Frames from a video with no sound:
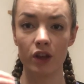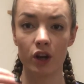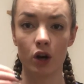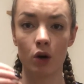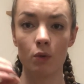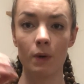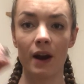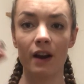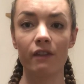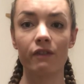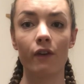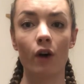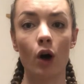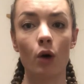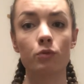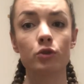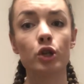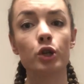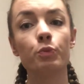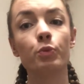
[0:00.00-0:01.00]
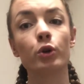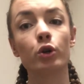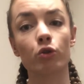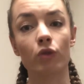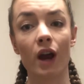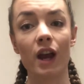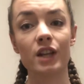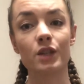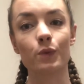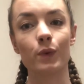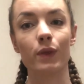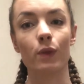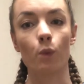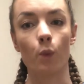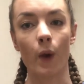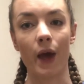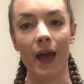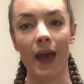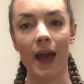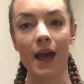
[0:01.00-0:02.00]
correct form to progress with
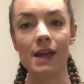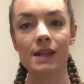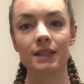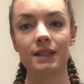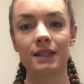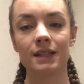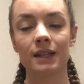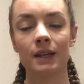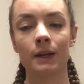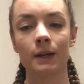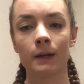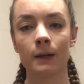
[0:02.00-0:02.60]
weights.